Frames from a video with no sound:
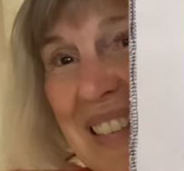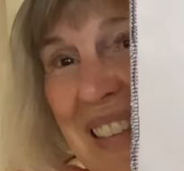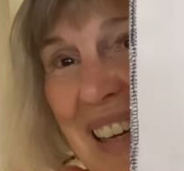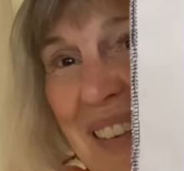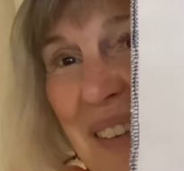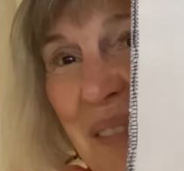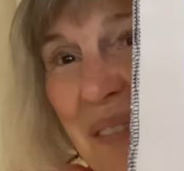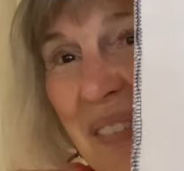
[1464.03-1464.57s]

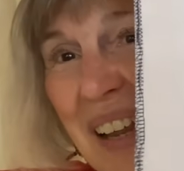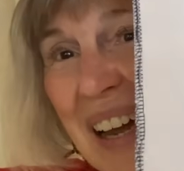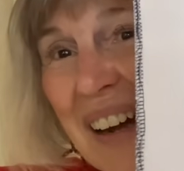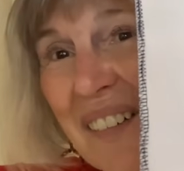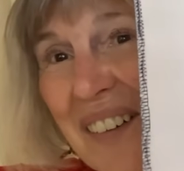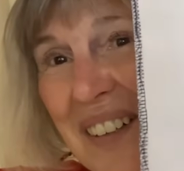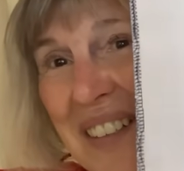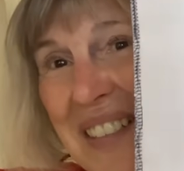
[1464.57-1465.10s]
got the
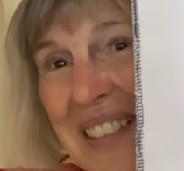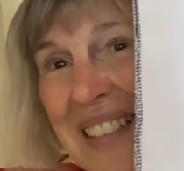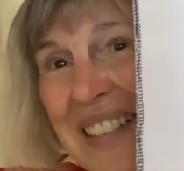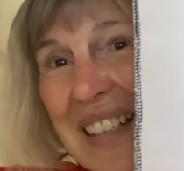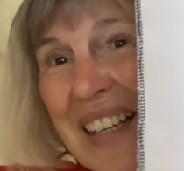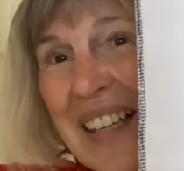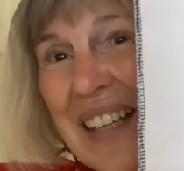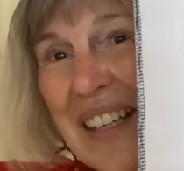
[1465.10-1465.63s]
flowers,
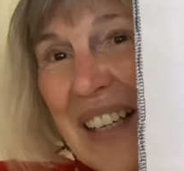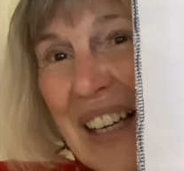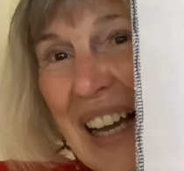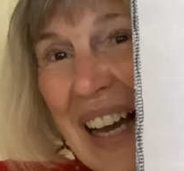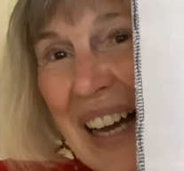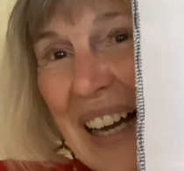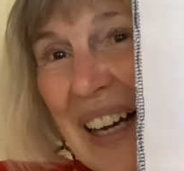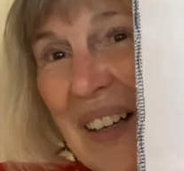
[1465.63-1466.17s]

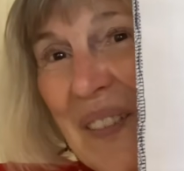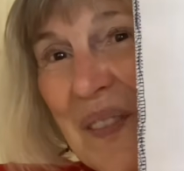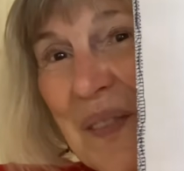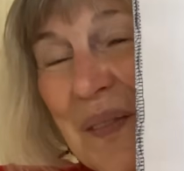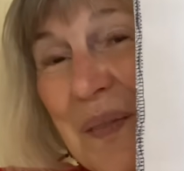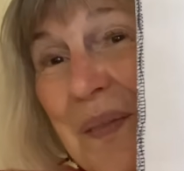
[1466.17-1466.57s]
and